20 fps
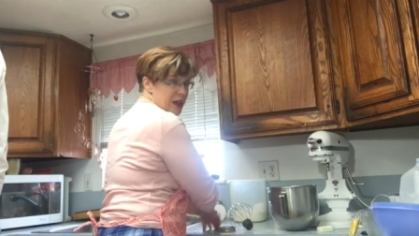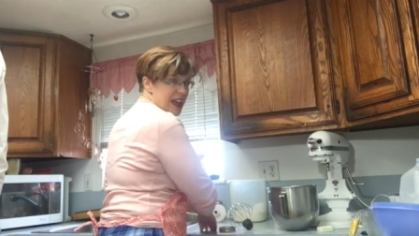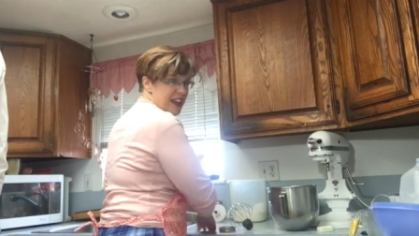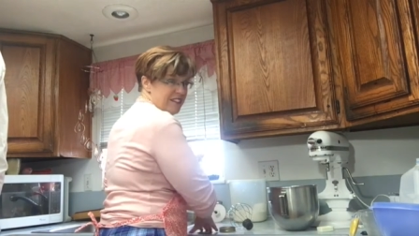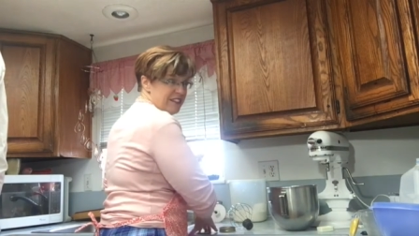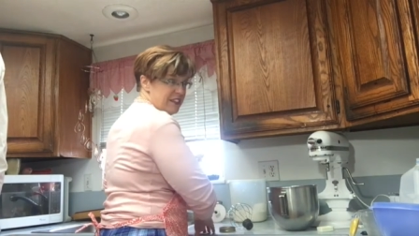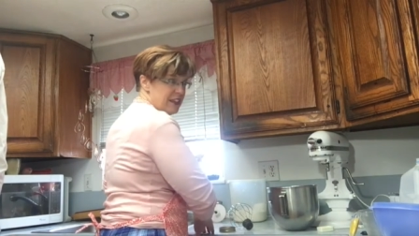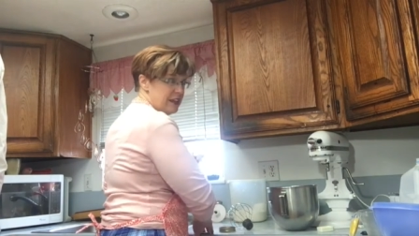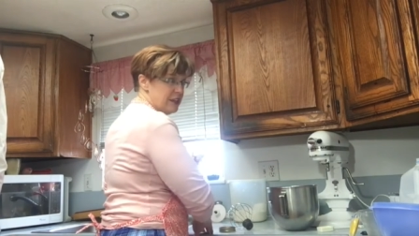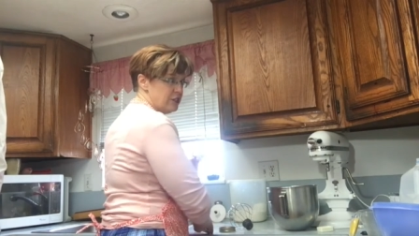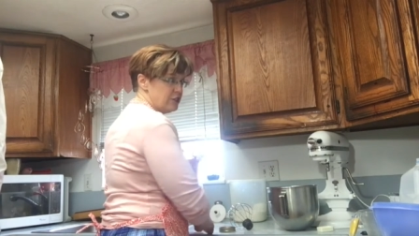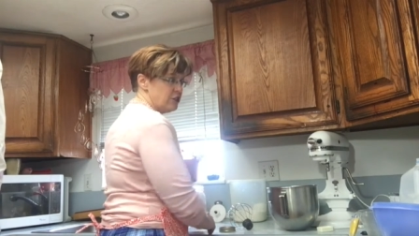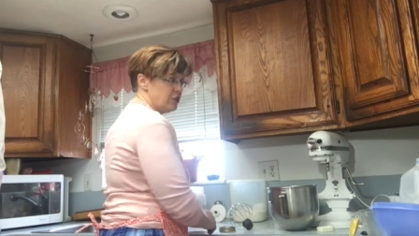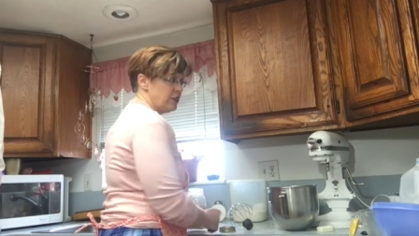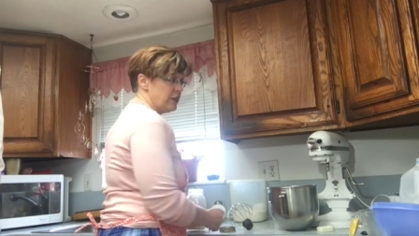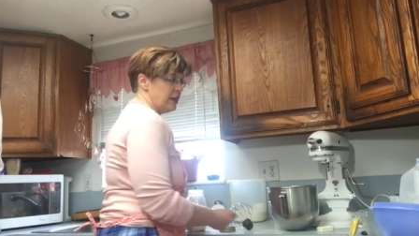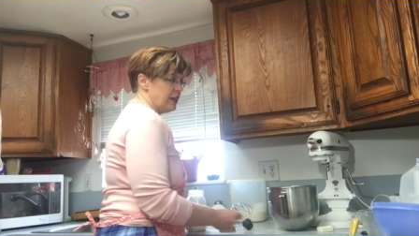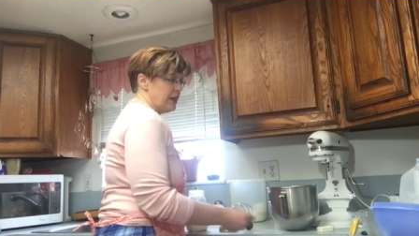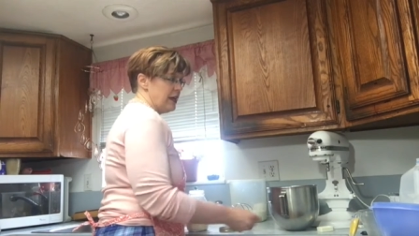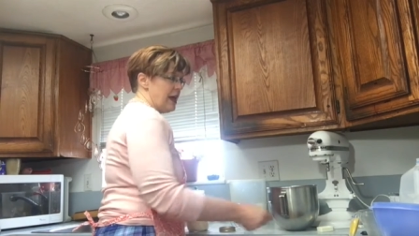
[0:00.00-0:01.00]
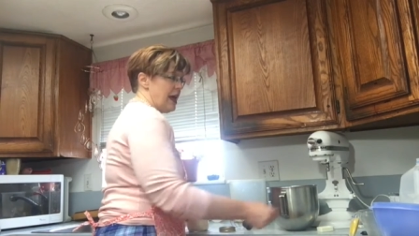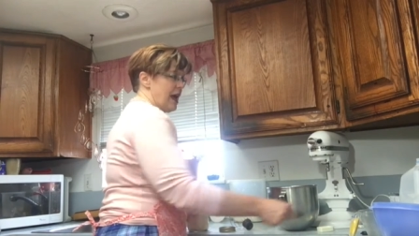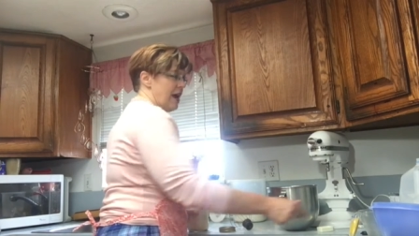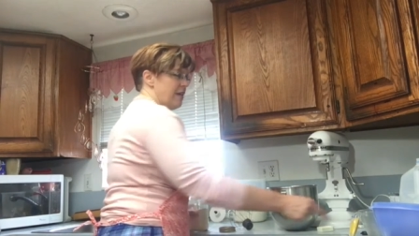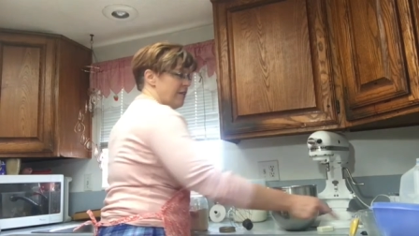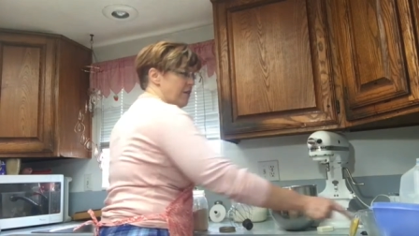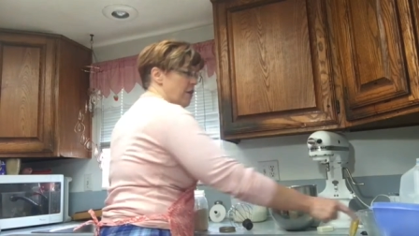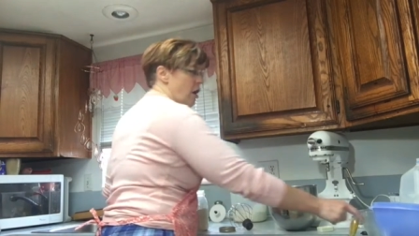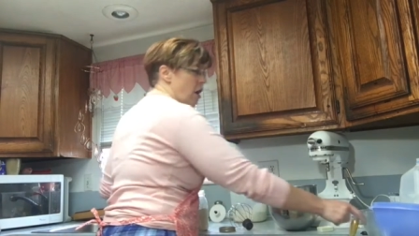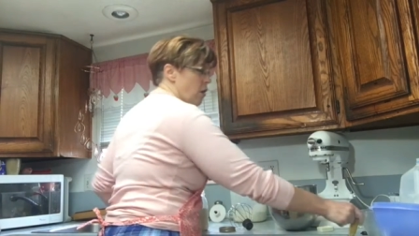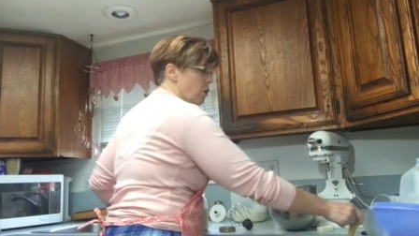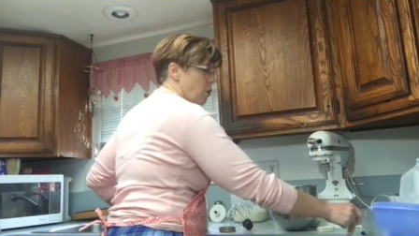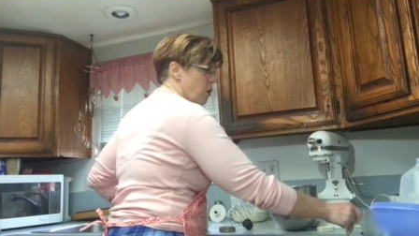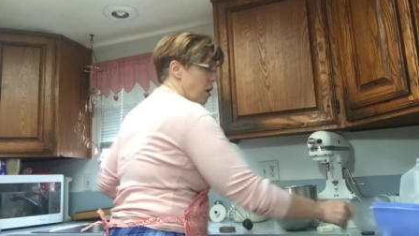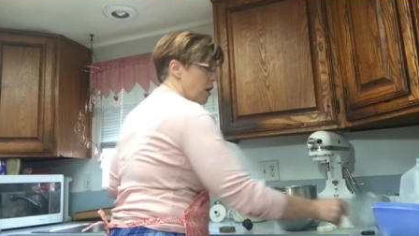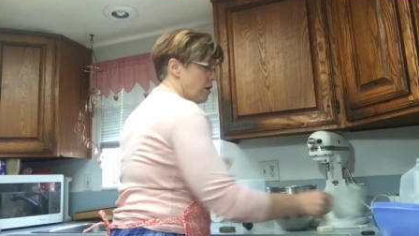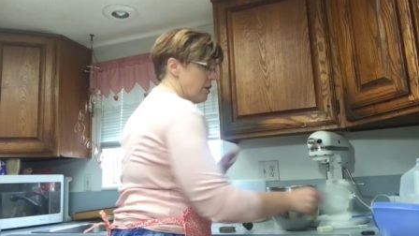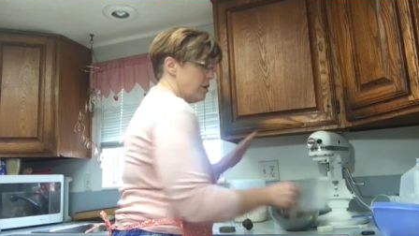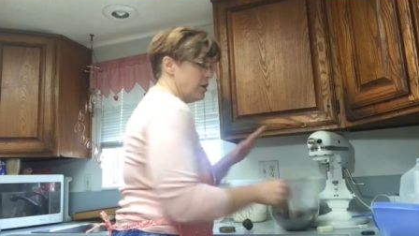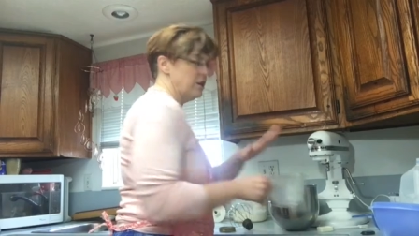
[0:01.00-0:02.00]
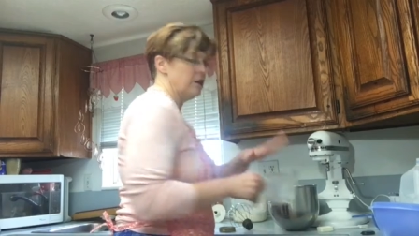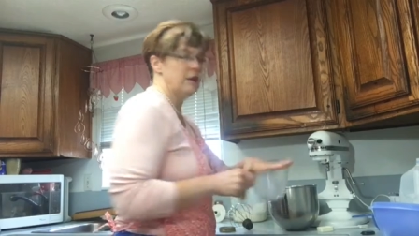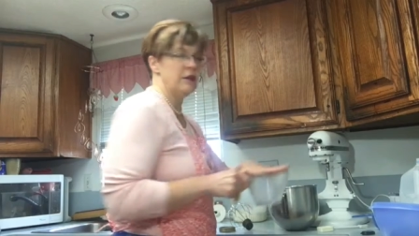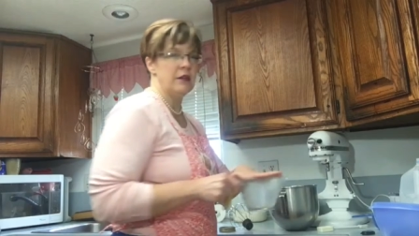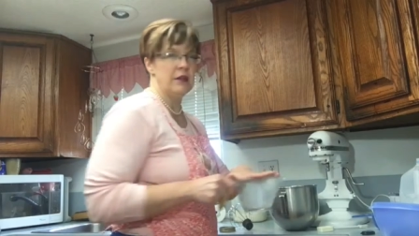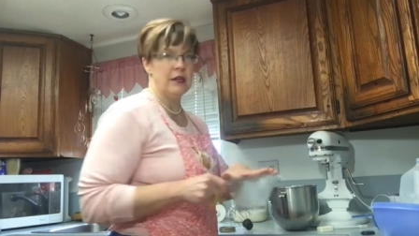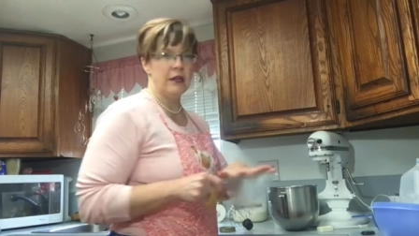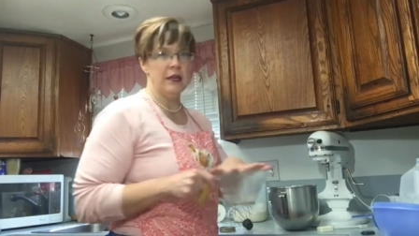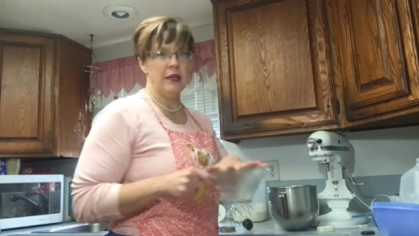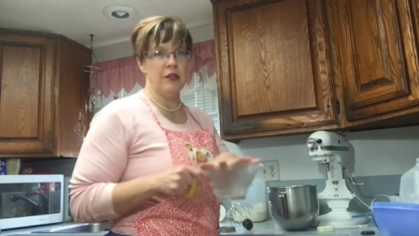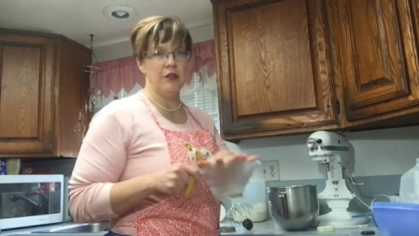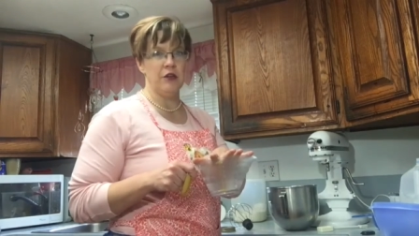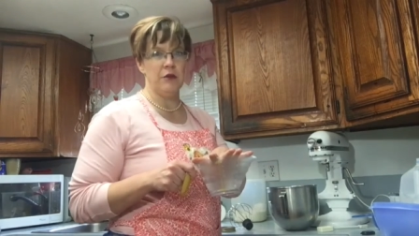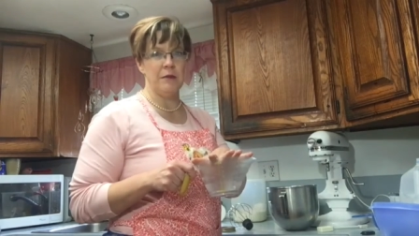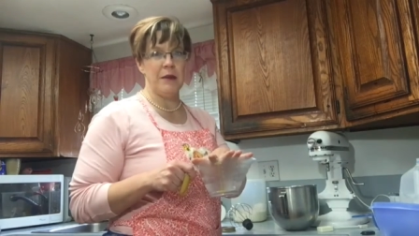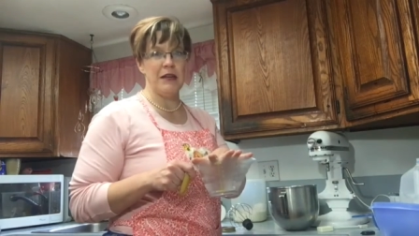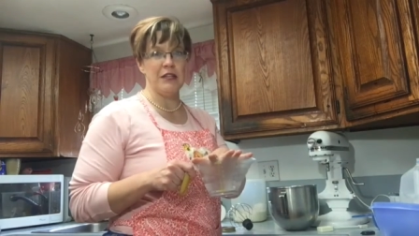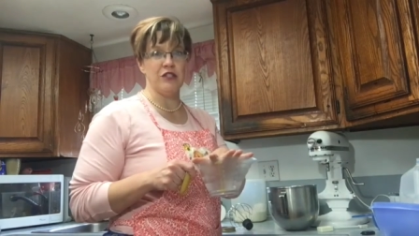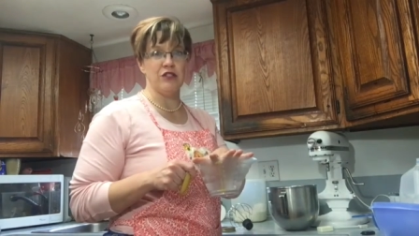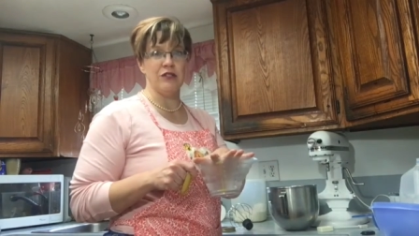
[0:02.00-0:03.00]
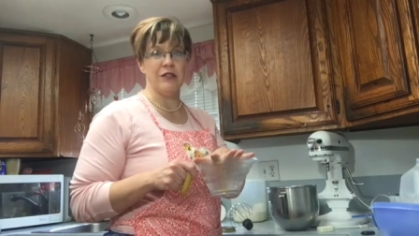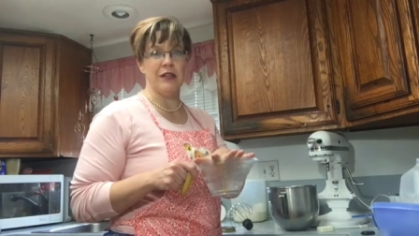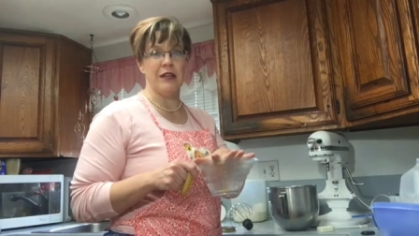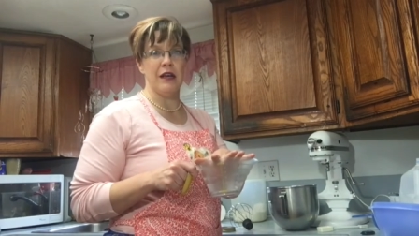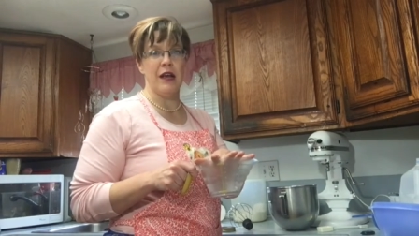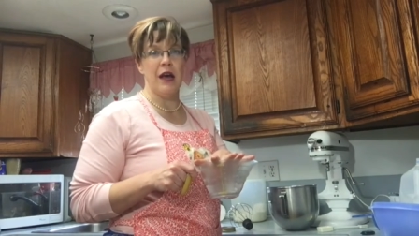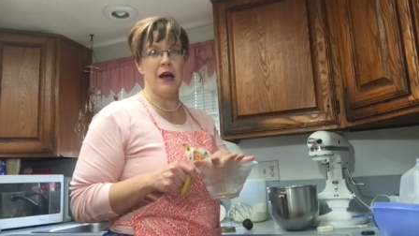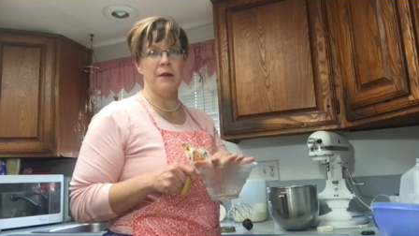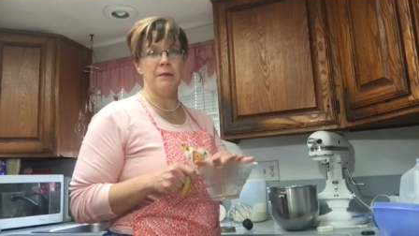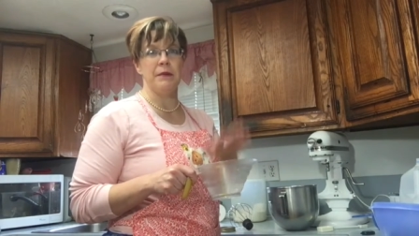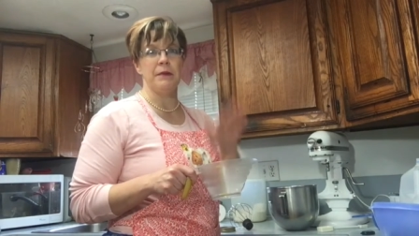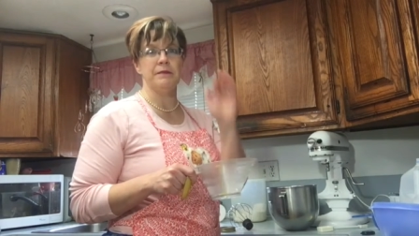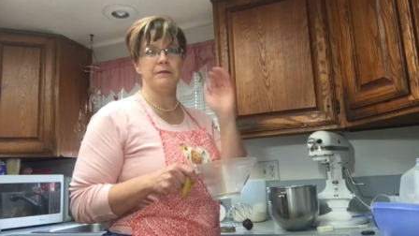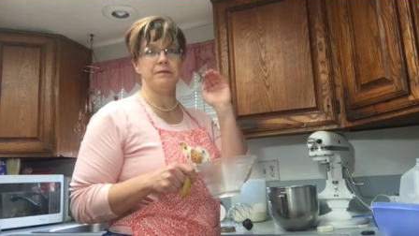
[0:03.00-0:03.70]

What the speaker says: have yeast, you're going to have hot water in your measuring cup,